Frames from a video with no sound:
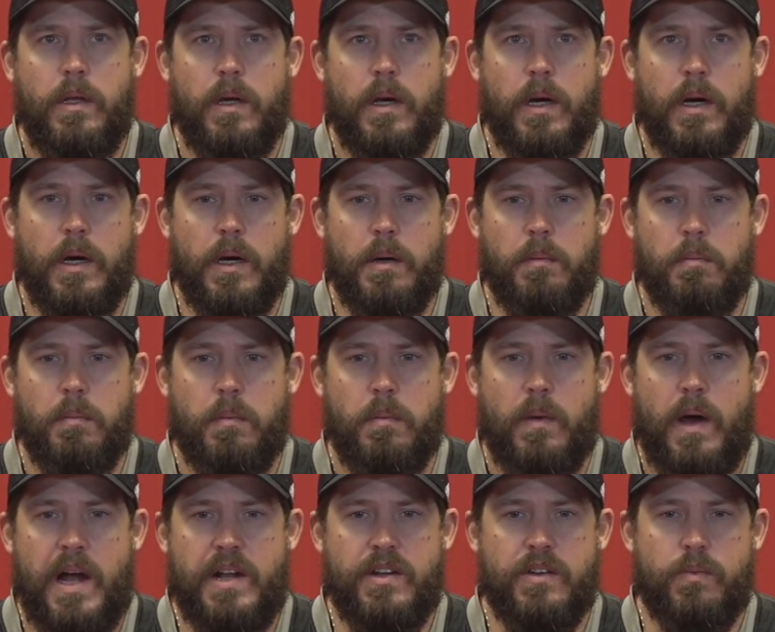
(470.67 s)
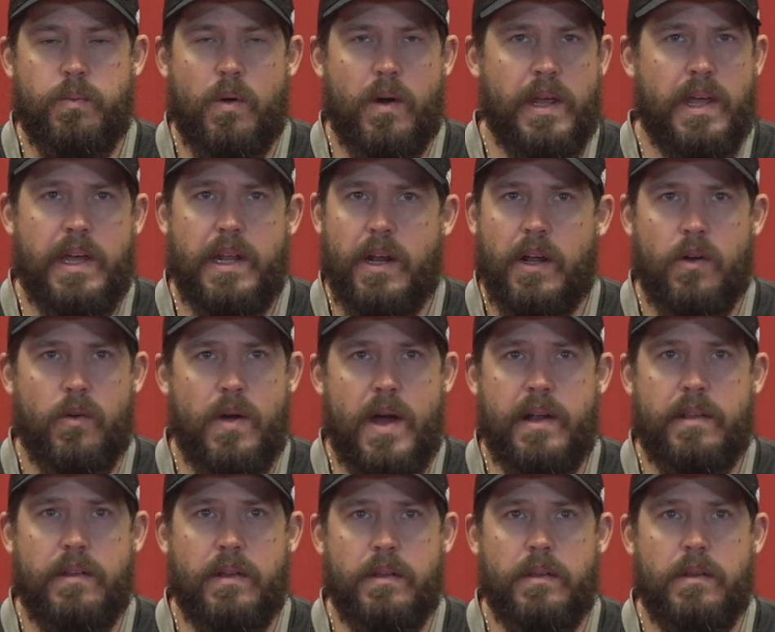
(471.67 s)
I just want to get it
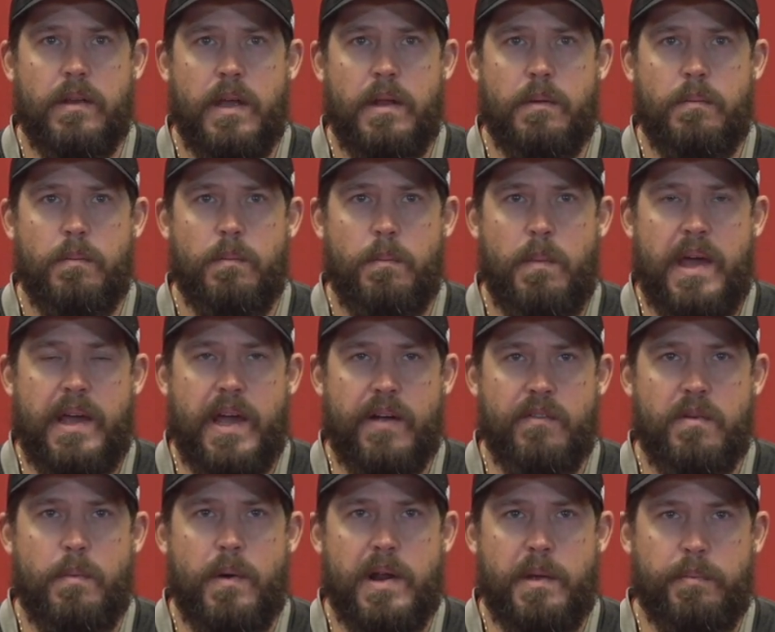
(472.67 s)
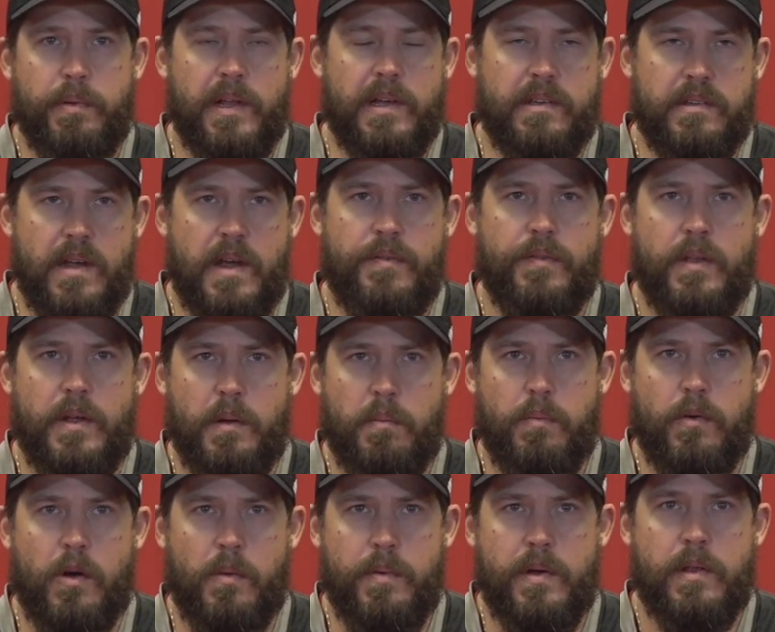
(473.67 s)
corrected and make everybody play safely and
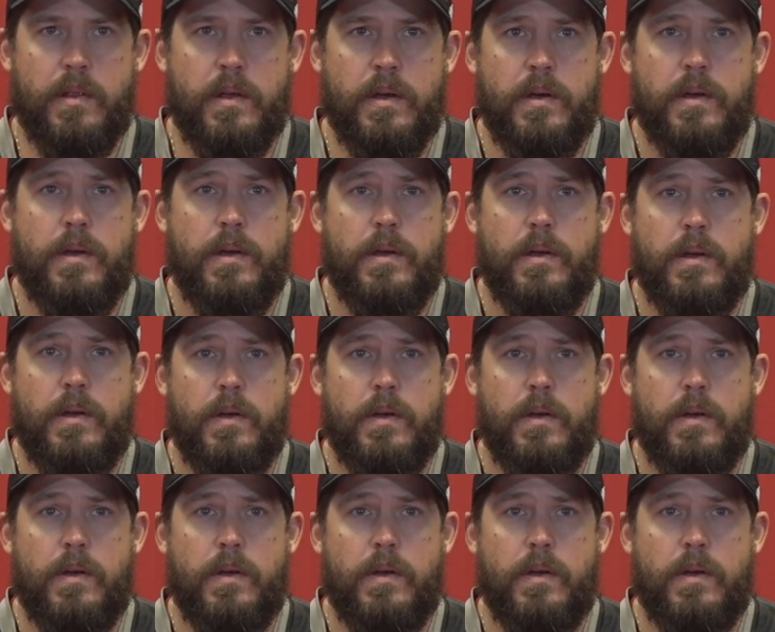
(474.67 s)
appropriately.